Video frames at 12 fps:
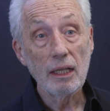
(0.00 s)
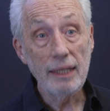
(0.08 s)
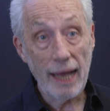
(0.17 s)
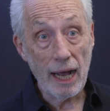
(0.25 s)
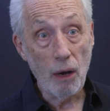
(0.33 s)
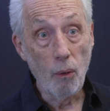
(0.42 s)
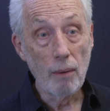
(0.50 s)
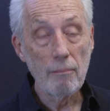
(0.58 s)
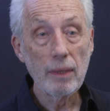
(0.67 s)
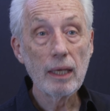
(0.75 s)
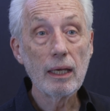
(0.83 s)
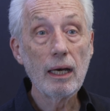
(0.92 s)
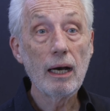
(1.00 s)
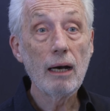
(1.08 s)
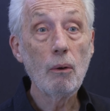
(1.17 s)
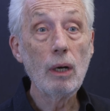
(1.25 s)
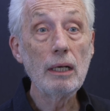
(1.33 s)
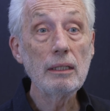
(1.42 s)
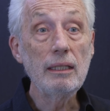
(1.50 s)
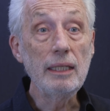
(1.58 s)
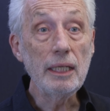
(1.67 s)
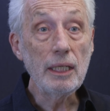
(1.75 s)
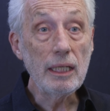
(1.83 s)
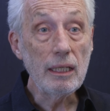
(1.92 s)
now,
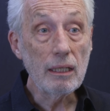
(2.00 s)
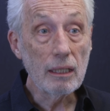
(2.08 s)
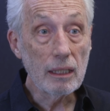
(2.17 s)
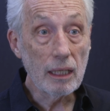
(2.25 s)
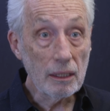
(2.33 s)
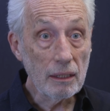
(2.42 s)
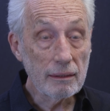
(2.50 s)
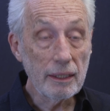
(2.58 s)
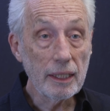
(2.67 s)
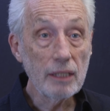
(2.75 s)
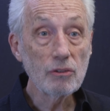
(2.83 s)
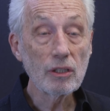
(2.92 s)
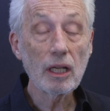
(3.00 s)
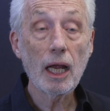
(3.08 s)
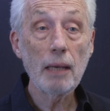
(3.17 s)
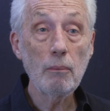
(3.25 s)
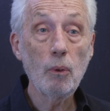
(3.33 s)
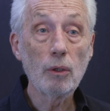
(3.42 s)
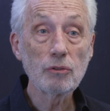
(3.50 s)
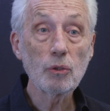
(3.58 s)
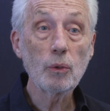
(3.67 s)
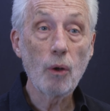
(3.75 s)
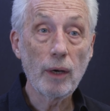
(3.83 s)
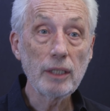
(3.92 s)
the other thing is that I'm also
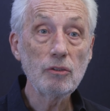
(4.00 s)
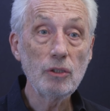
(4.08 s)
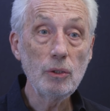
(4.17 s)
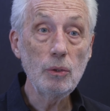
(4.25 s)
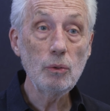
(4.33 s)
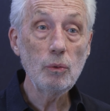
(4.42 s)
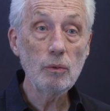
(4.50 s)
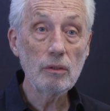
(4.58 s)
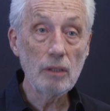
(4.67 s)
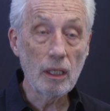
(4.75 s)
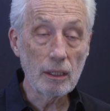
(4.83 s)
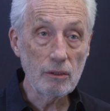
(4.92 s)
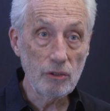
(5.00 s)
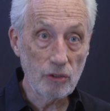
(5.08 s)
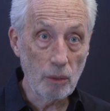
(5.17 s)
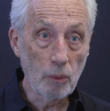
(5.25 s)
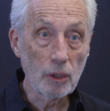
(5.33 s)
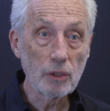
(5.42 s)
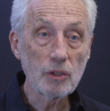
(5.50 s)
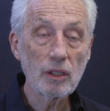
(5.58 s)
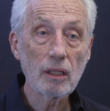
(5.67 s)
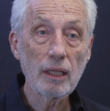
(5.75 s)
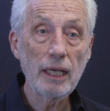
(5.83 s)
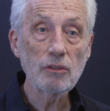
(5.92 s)
going to, similar to
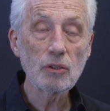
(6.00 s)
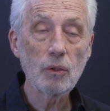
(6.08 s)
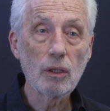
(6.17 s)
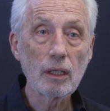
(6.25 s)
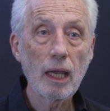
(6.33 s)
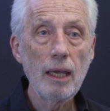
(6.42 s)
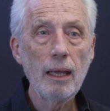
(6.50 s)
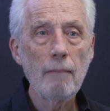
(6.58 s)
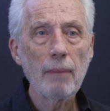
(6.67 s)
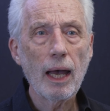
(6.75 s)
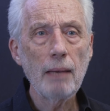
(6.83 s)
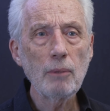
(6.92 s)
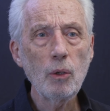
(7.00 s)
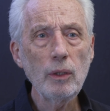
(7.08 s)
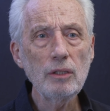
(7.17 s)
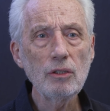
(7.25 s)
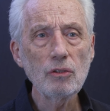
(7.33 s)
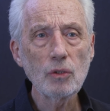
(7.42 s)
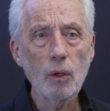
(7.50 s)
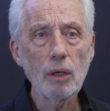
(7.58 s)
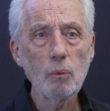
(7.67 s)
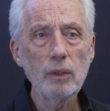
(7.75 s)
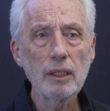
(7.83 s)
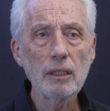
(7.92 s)
the last talk, I'm going to
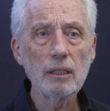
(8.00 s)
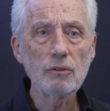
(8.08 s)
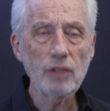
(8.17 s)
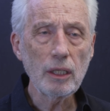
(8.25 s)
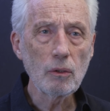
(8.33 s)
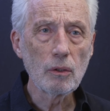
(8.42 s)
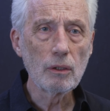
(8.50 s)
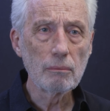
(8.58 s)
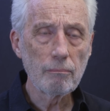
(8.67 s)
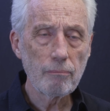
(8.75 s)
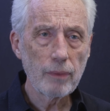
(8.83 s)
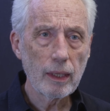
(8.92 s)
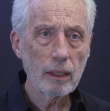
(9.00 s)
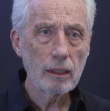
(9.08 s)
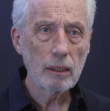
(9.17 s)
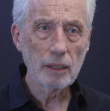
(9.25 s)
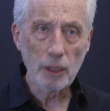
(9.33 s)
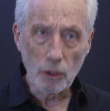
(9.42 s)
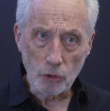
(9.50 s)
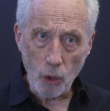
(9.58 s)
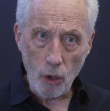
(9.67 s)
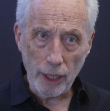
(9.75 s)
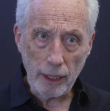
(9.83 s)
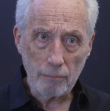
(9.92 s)
start with a single little
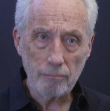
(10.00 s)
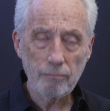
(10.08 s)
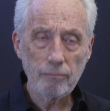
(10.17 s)
drawing,